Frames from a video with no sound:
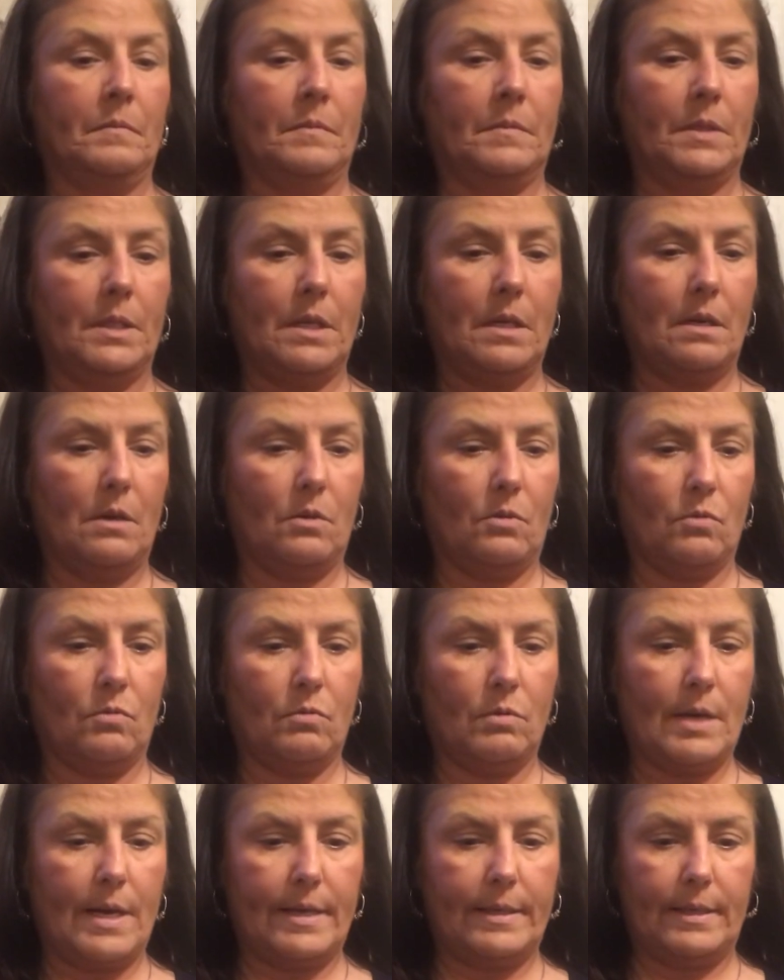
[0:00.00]

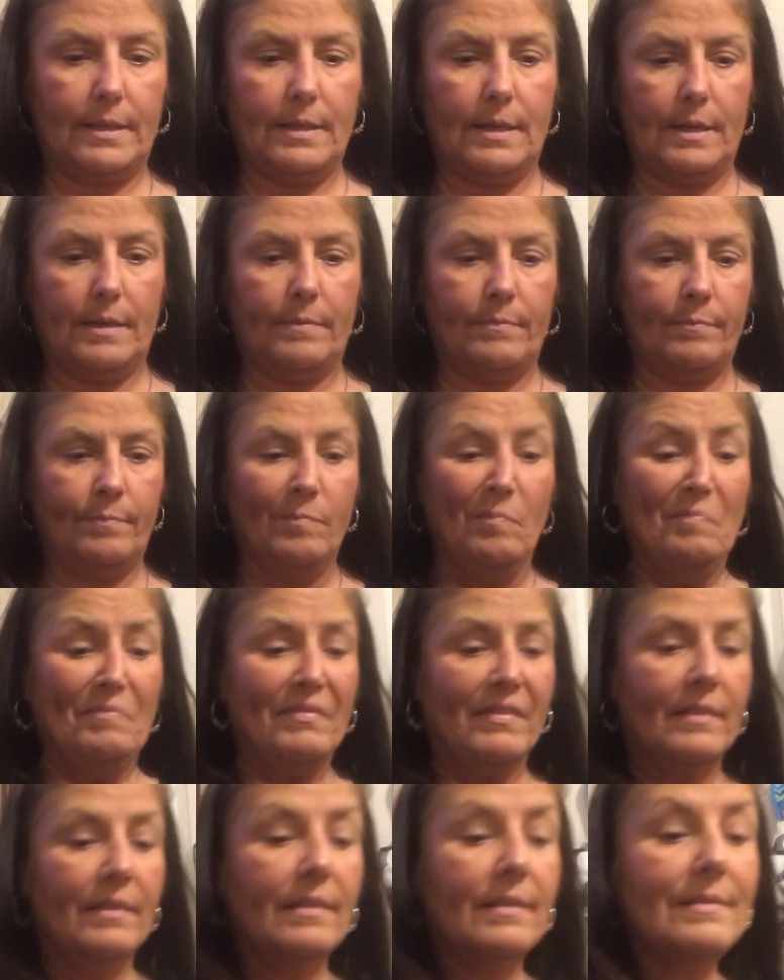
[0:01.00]
Alrighty then.
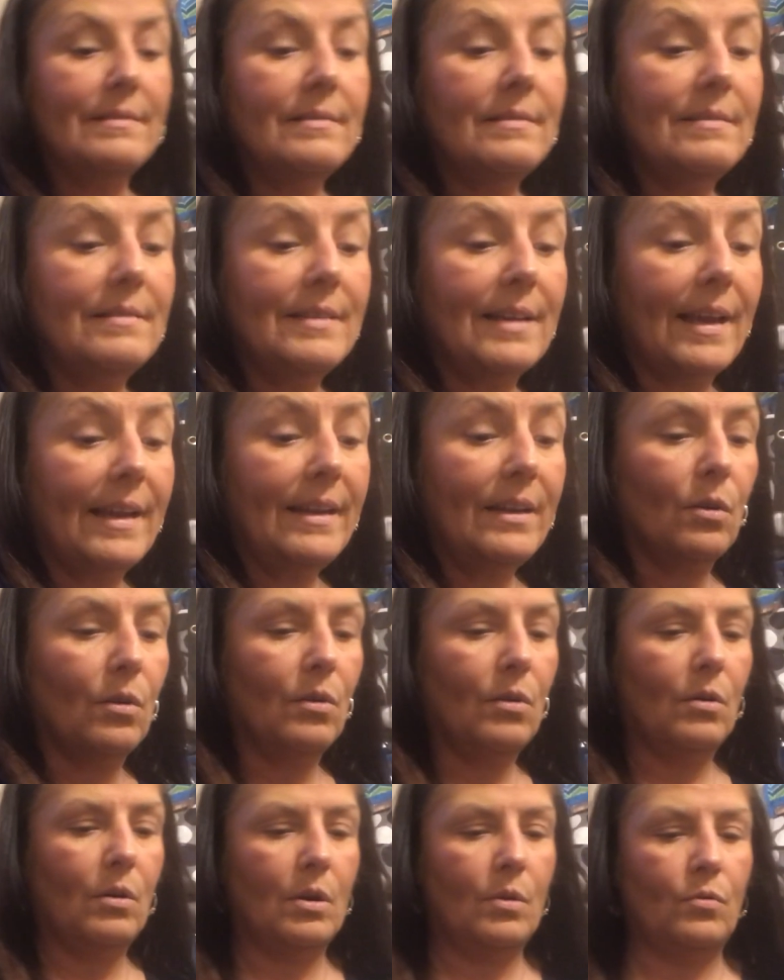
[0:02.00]

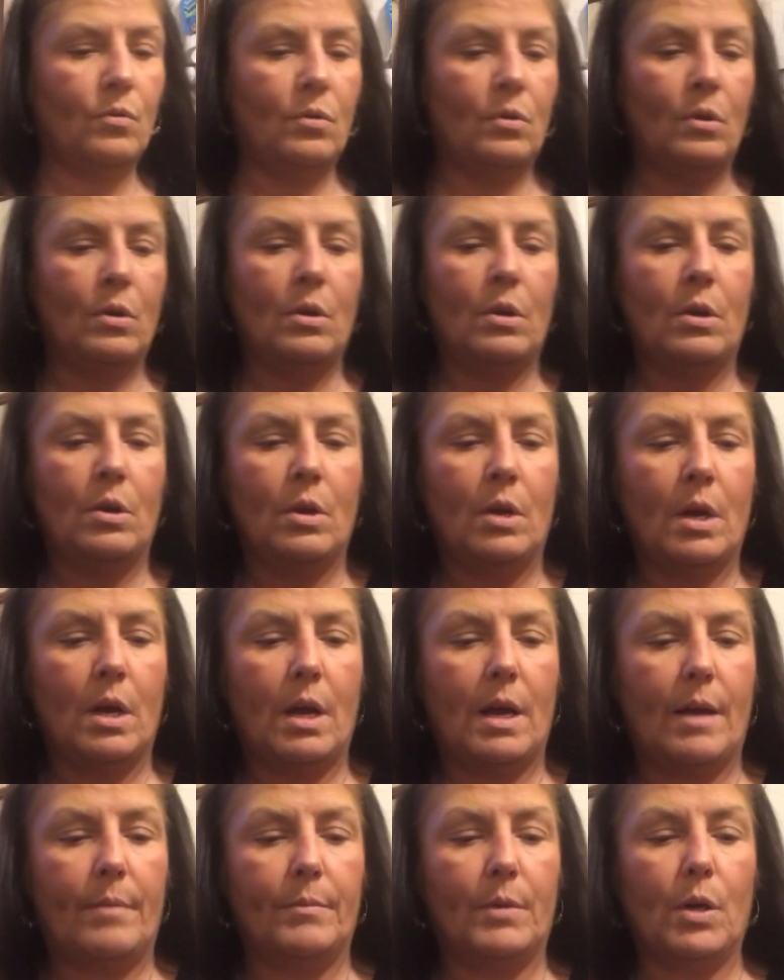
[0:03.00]
Now,
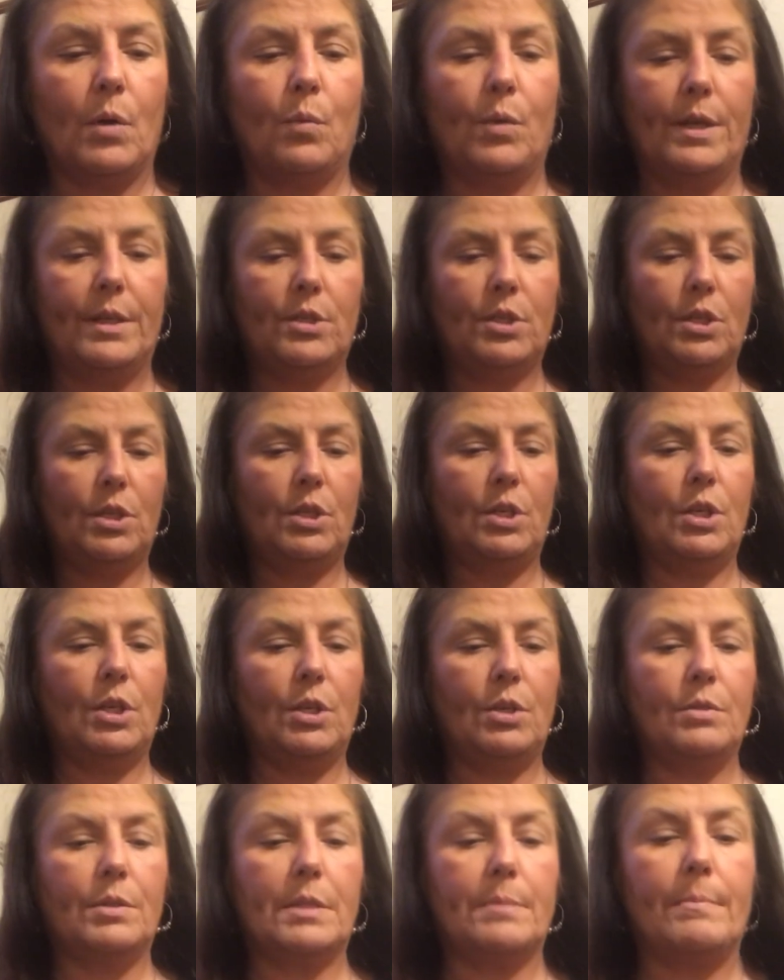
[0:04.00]
I'm going to
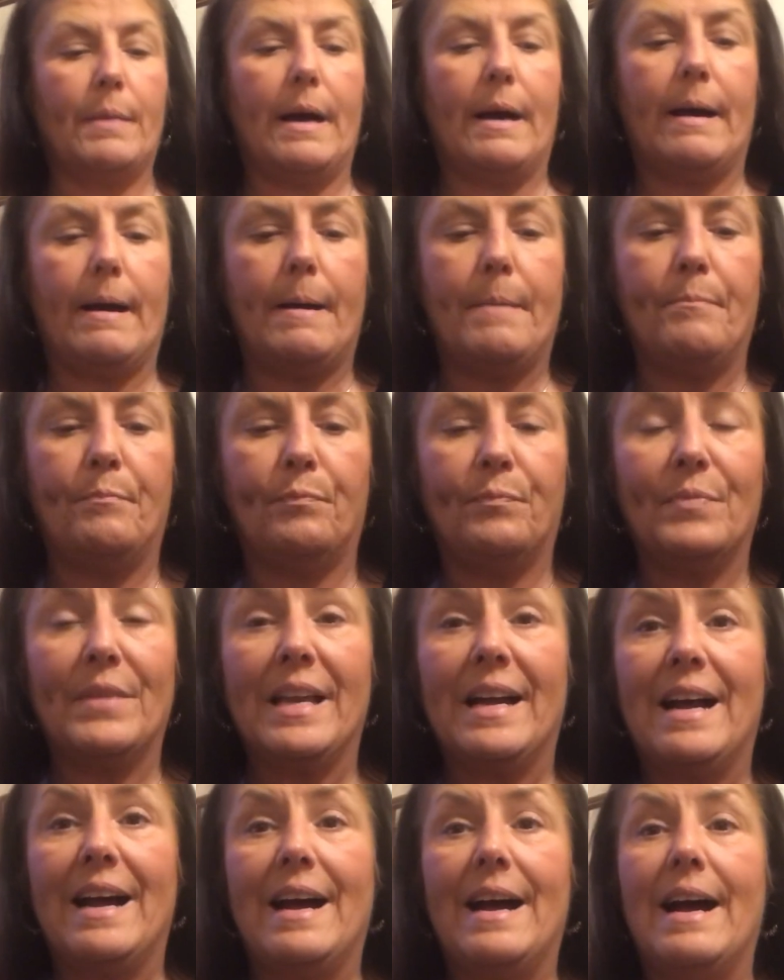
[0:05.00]
use my
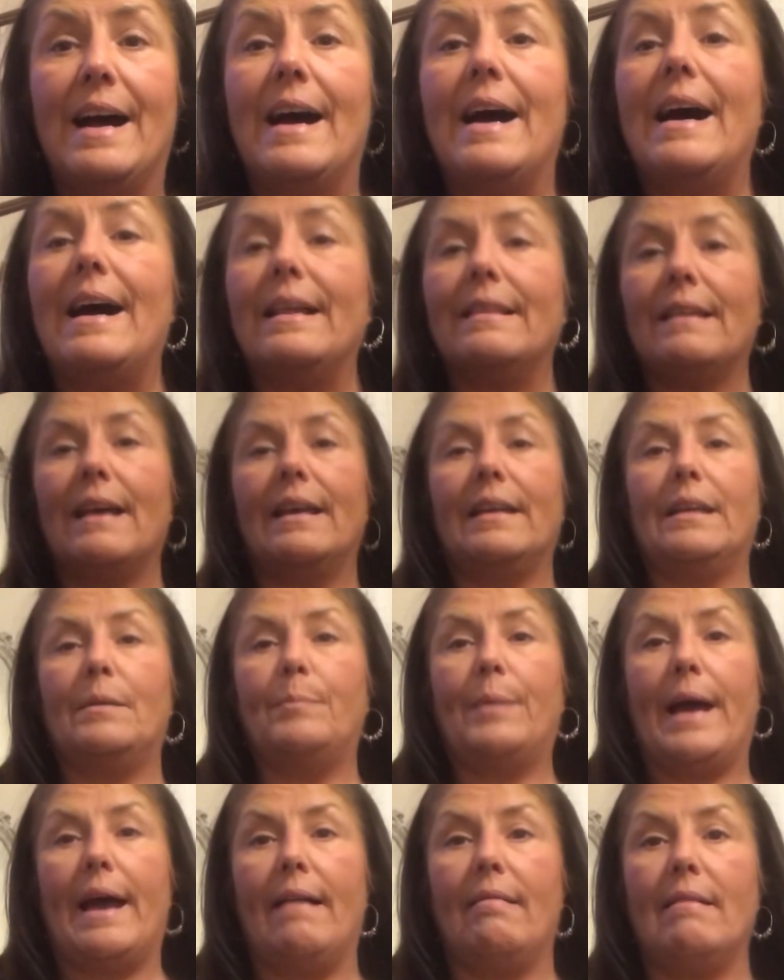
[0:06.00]
highlighting
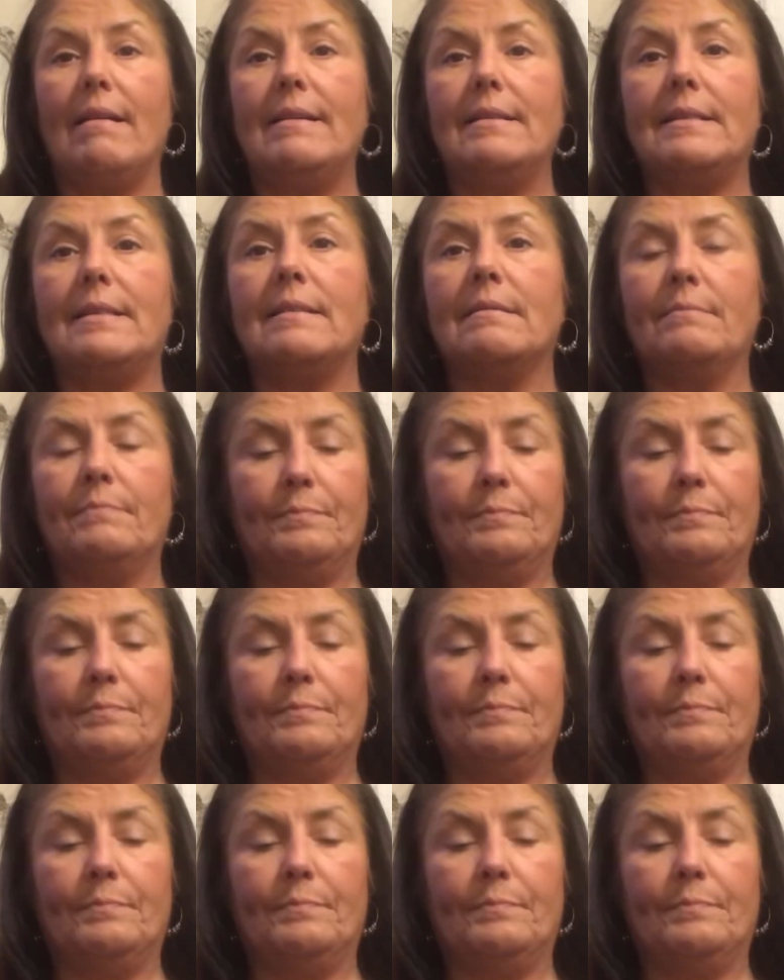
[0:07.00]
palette.